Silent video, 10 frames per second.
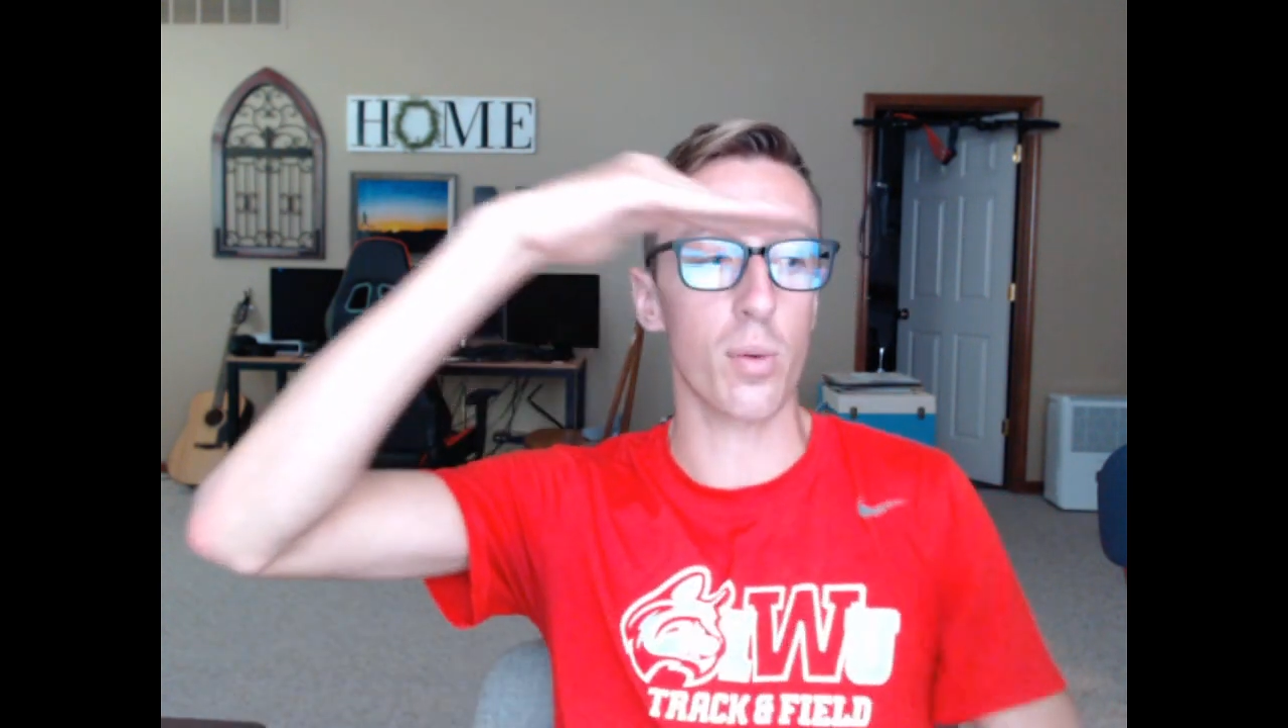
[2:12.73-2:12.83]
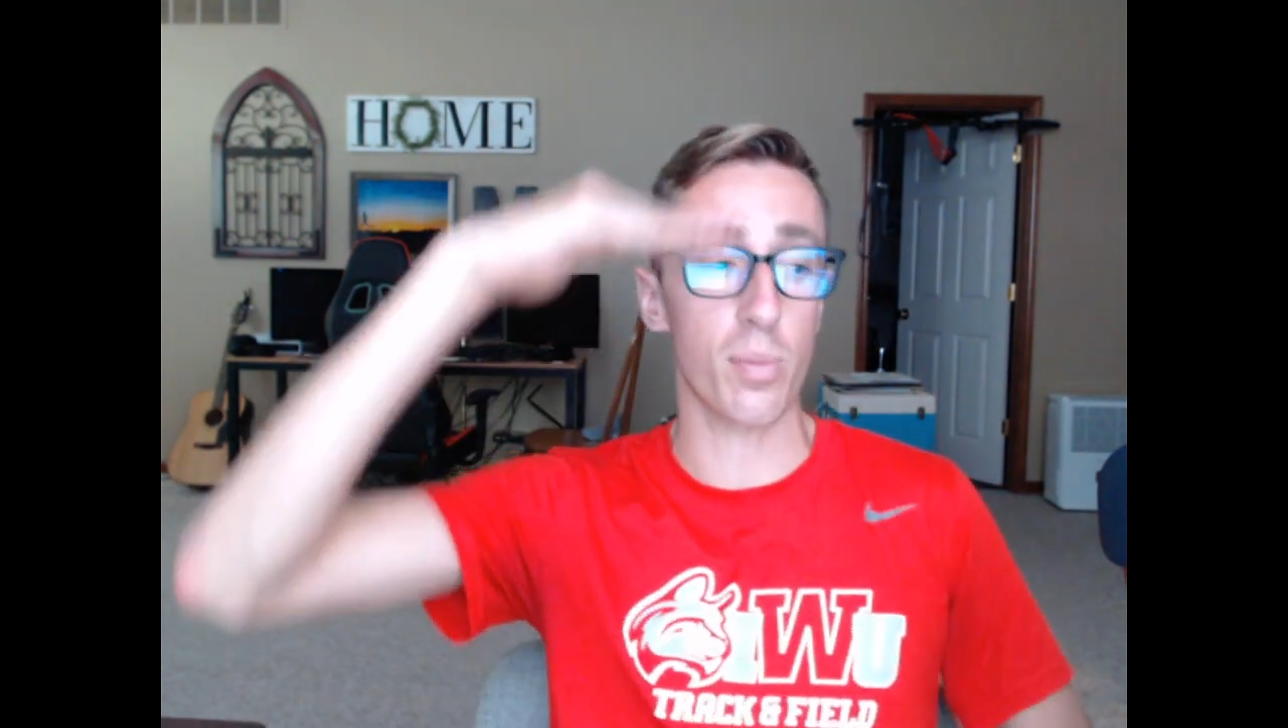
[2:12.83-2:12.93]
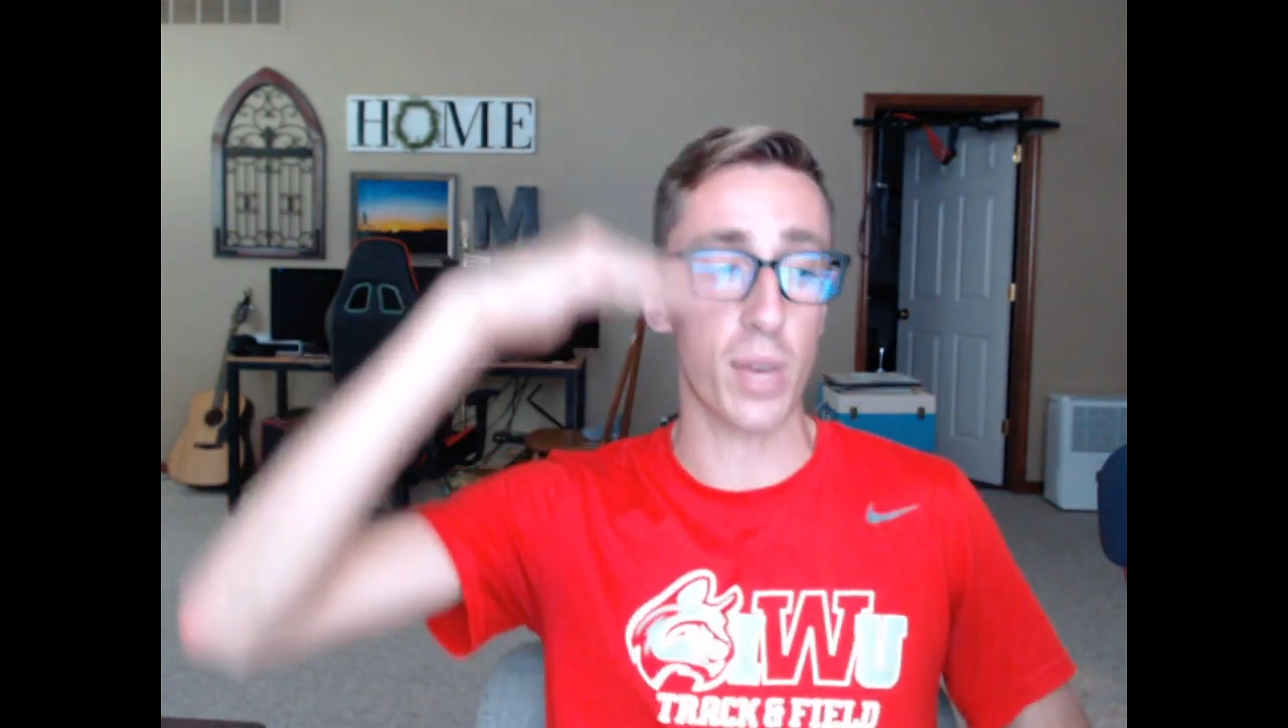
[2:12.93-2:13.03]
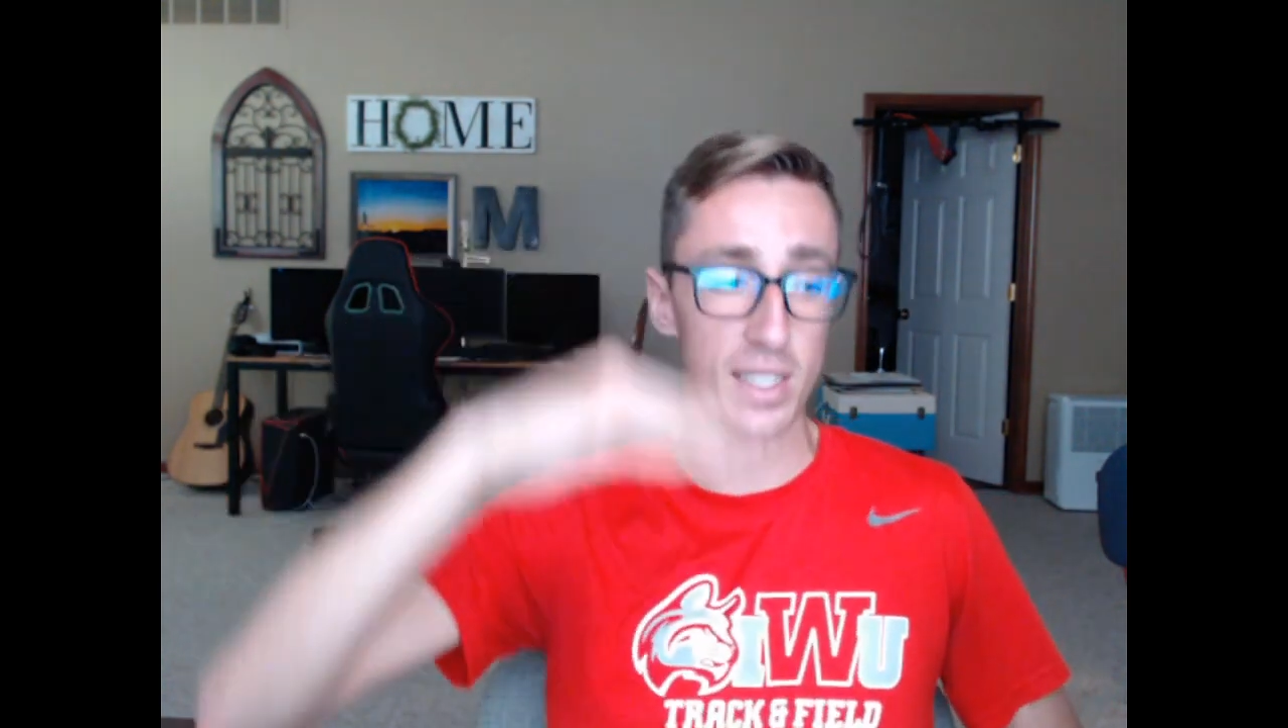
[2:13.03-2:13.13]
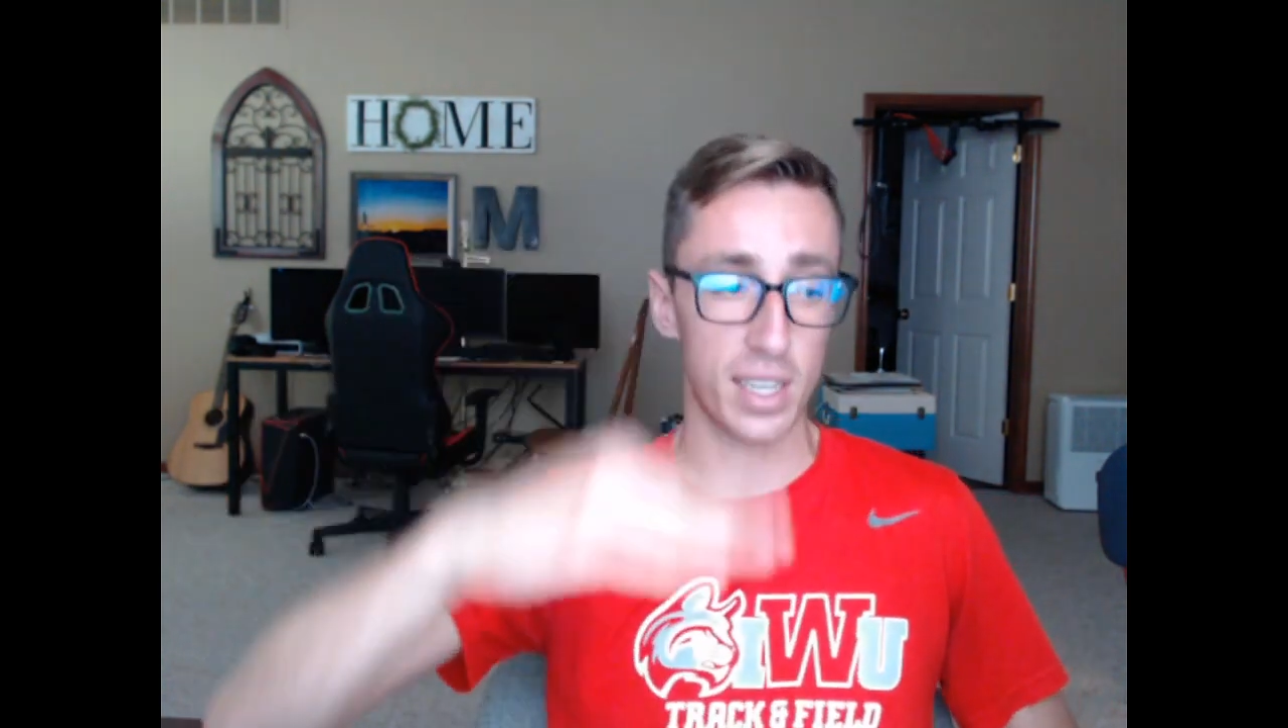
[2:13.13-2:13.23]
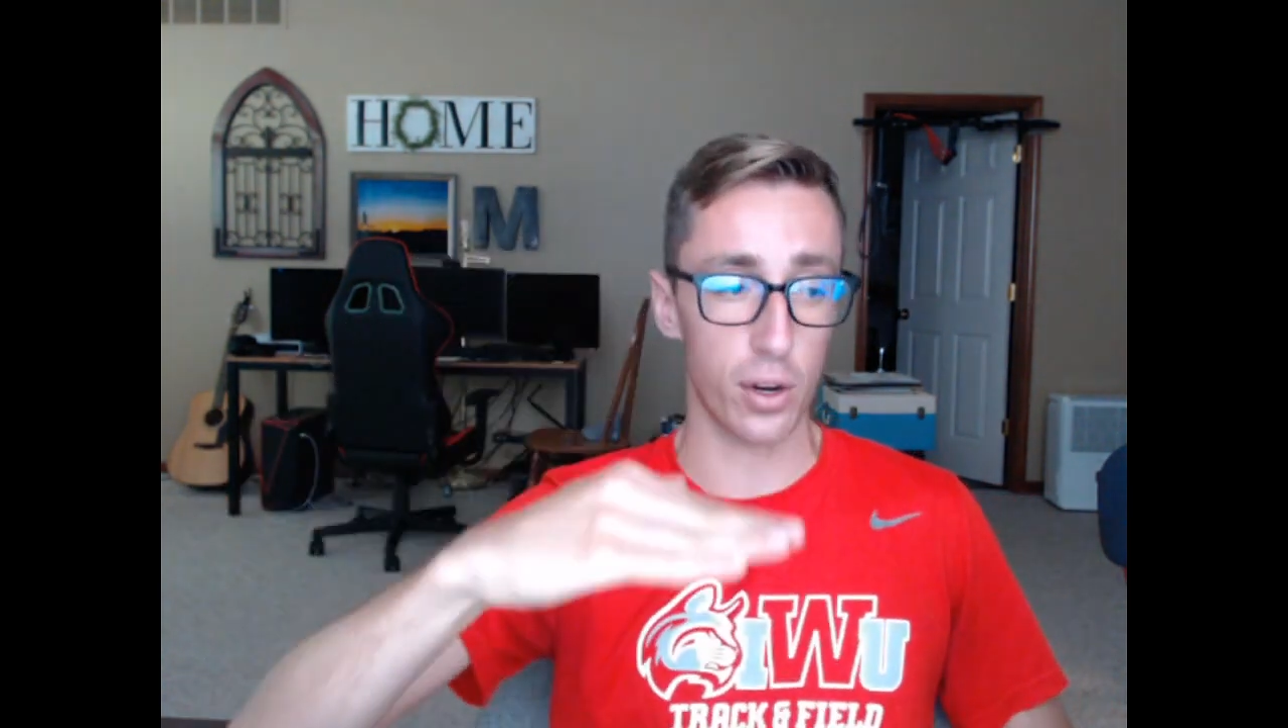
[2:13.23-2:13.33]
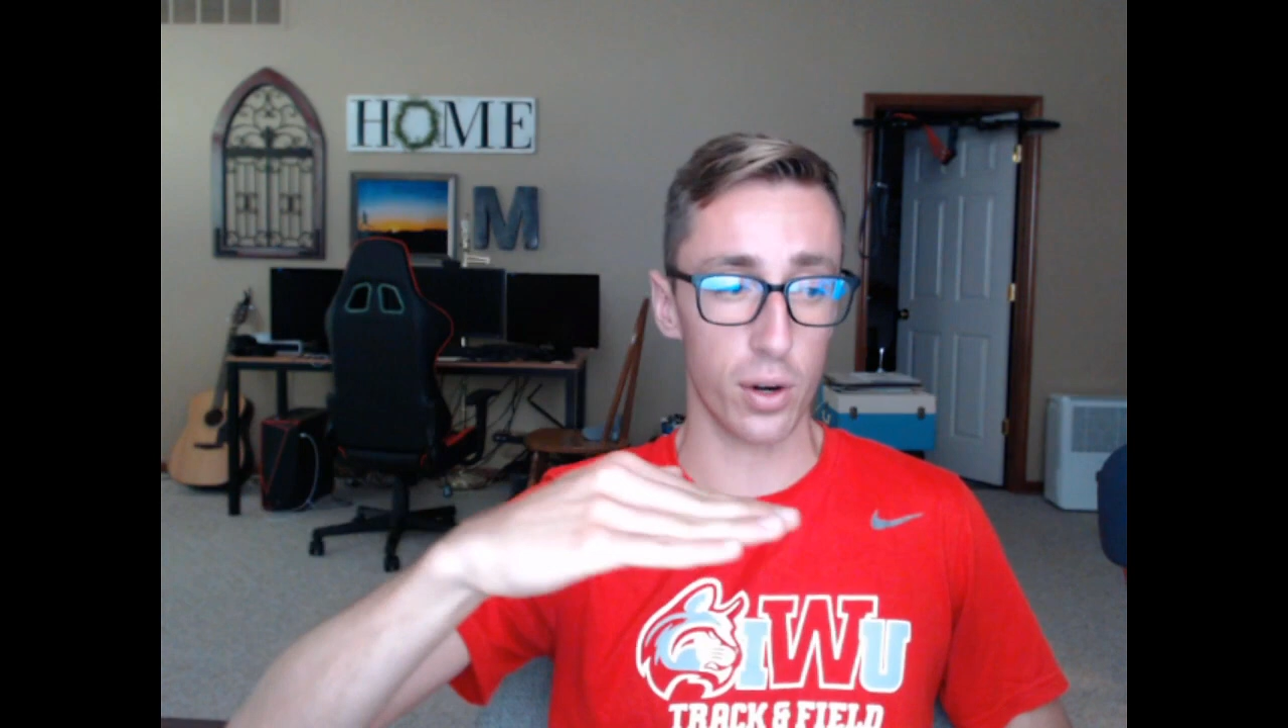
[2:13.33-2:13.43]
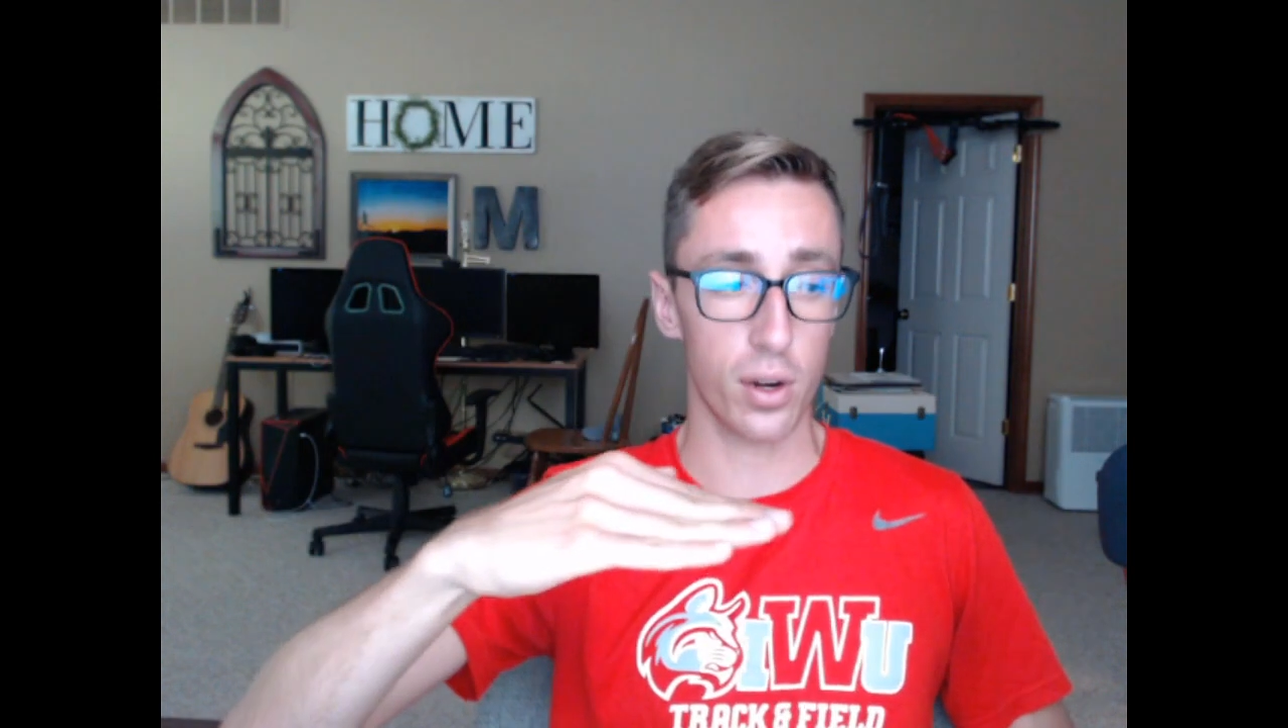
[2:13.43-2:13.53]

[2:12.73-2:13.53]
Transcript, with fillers: base here.